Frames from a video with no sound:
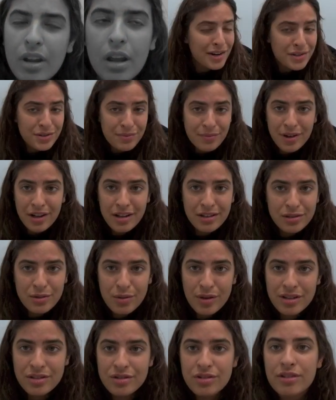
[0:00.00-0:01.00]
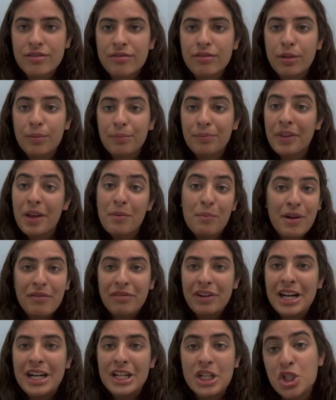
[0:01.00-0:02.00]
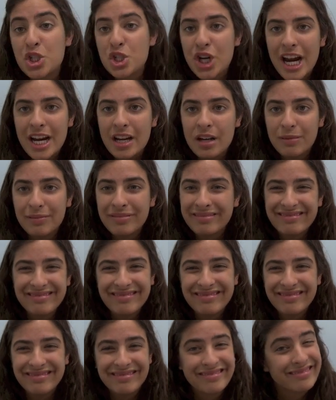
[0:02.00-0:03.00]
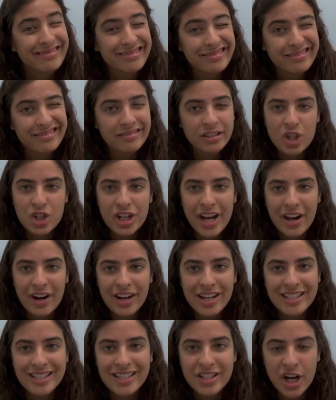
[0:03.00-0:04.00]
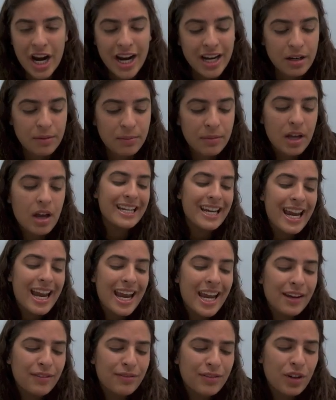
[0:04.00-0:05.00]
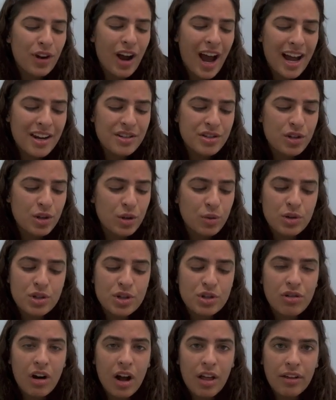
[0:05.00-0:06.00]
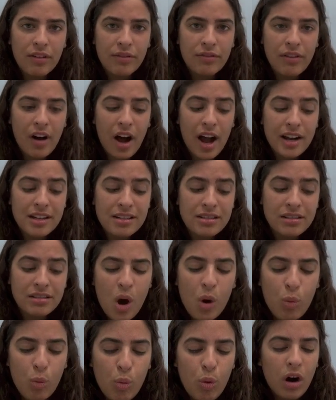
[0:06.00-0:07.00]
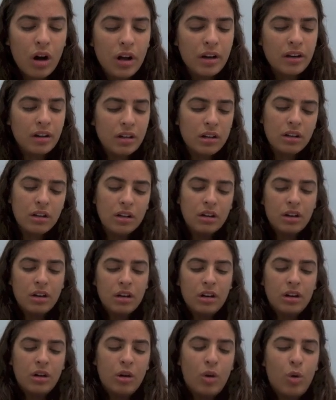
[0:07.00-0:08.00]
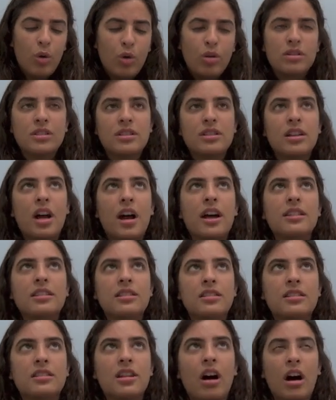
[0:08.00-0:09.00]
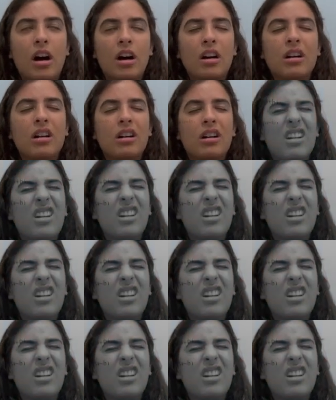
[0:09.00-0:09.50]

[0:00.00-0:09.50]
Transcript: Random last question from my friend Jacob. Hmm. Shout out to Jacob. If you had to, would you rather fight one horse-sized duck